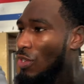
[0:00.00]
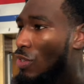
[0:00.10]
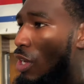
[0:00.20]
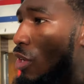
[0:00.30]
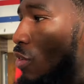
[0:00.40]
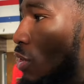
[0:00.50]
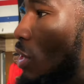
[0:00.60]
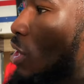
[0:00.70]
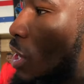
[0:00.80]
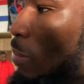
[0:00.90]
You know,
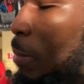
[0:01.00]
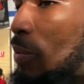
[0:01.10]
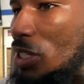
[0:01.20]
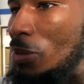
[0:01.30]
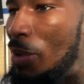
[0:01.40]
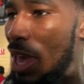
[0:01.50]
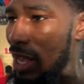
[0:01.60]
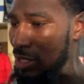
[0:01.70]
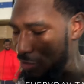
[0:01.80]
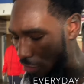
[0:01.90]
a punching bag
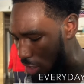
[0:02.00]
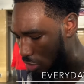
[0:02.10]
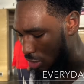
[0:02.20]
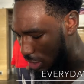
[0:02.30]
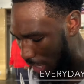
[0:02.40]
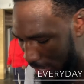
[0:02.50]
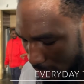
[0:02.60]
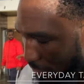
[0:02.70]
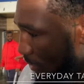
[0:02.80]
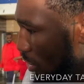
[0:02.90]
is a flow because I hit
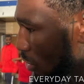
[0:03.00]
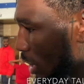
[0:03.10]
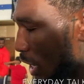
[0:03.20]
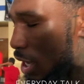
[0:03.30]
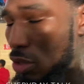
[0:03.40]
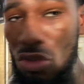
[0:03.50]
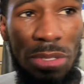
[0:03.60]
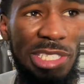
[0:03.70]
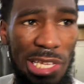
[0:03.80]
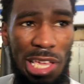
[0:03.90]
the flow a lot. You
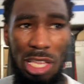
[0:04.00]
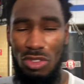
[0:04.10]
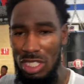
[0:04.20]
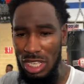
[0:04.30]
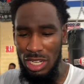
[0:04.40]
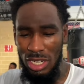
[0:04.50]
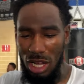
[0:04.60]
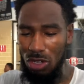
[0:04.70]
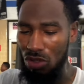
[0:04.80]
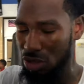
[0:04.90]
know, you see the
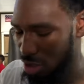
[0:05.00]
numbers.